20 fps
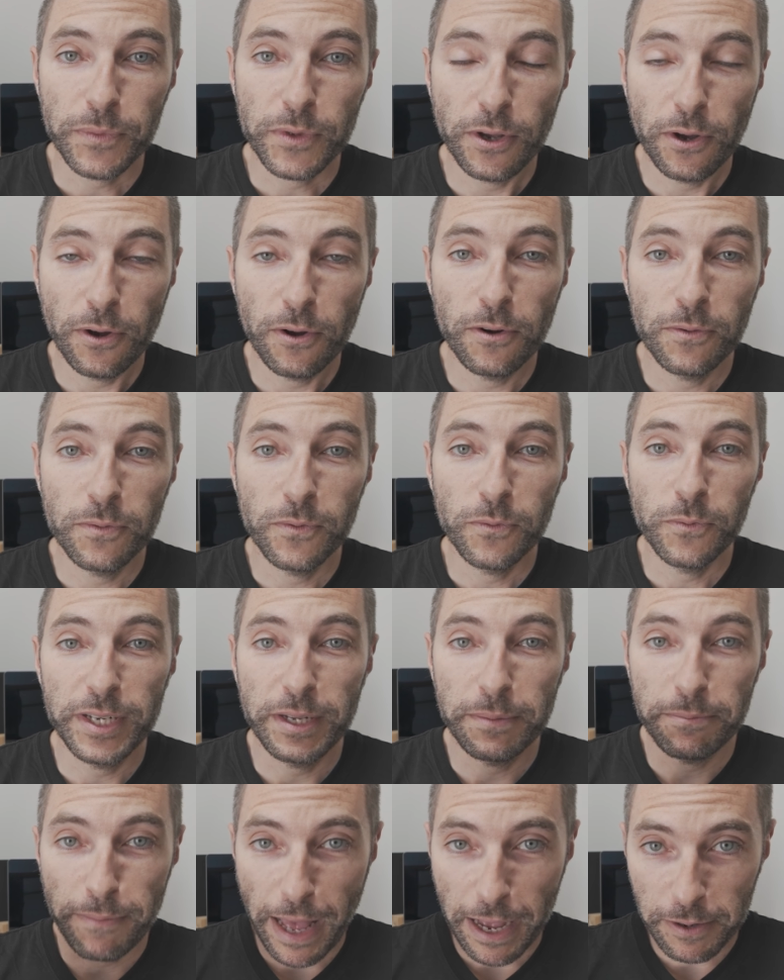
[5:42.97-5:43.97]
go
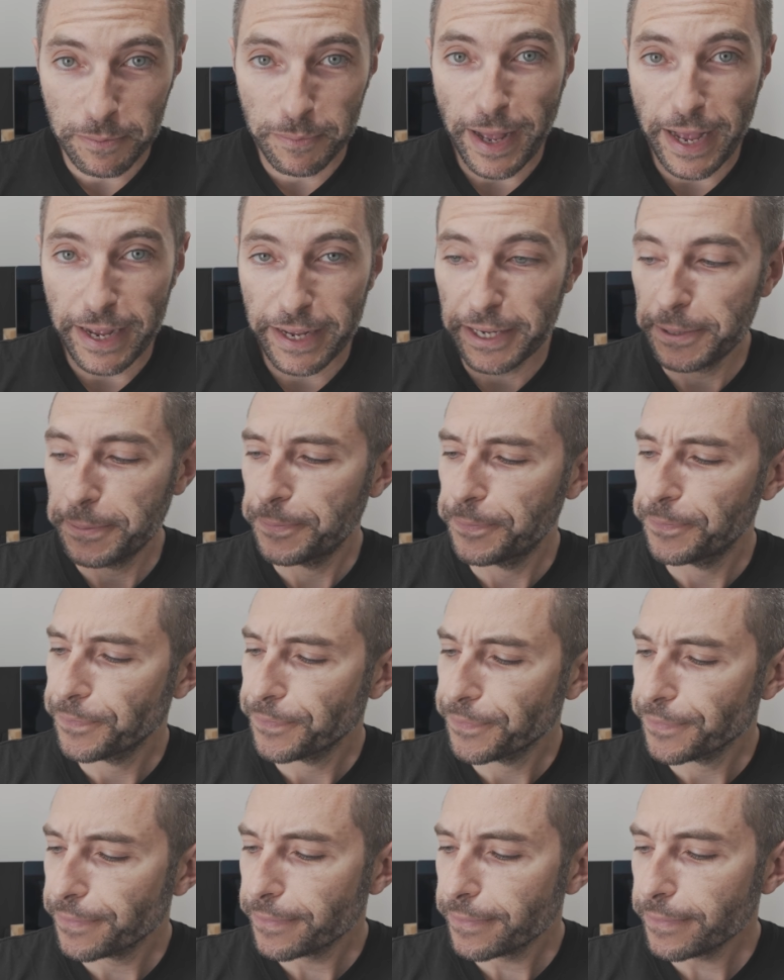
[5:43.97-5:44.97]
with a backpack.
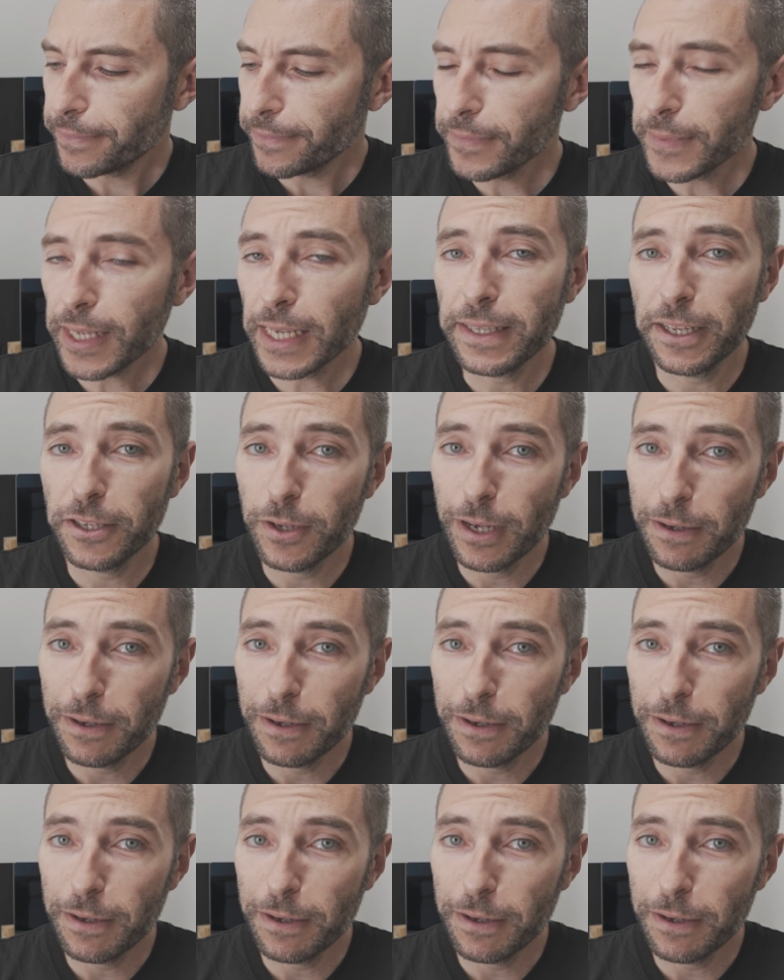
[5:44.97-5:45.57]
Then